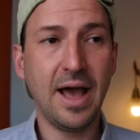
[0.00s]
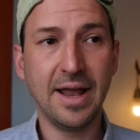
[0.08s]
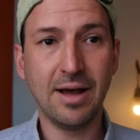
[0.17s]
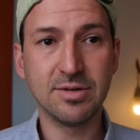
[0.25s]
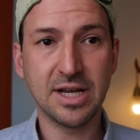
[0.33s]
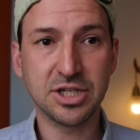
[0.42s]

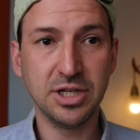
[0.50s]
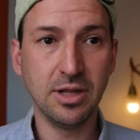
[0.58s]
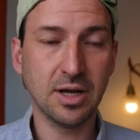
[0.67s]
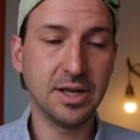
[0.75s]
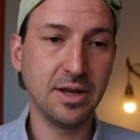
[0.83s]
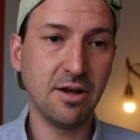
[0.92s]
and I was actually
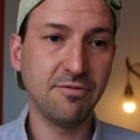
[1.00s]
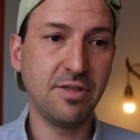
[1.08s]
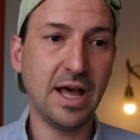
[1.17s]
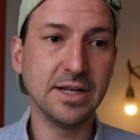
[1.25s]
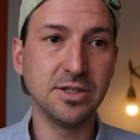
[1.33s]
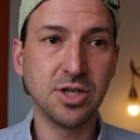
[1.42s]
lucky enough
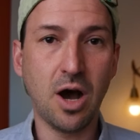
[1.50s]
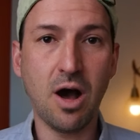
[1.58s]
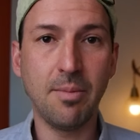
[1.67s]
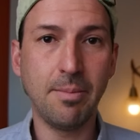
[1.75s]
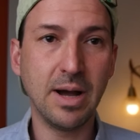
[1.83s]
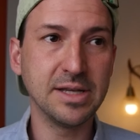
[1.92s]
that
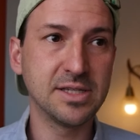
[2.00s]
Tom, my